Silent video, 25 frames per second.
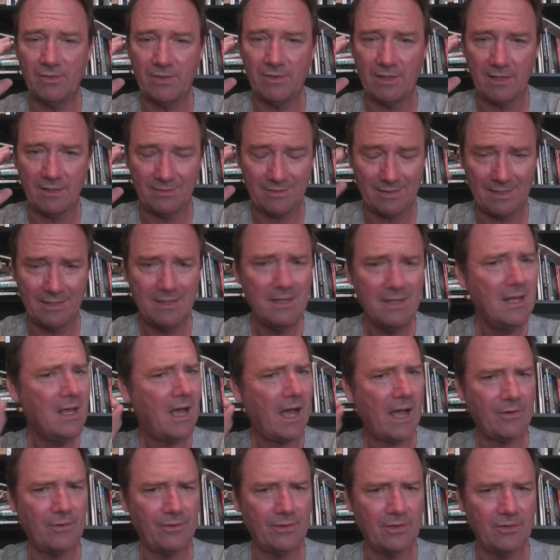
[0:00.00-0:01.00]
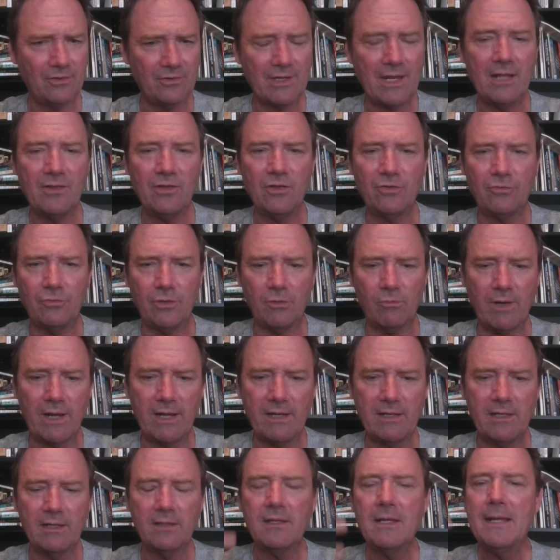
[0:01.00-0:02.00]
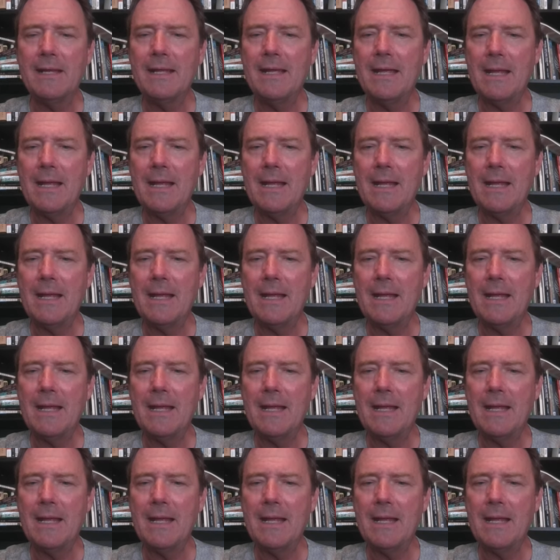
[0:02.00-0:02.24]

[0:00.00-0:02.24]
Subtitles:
and they say, I don't understand this, rewrite it.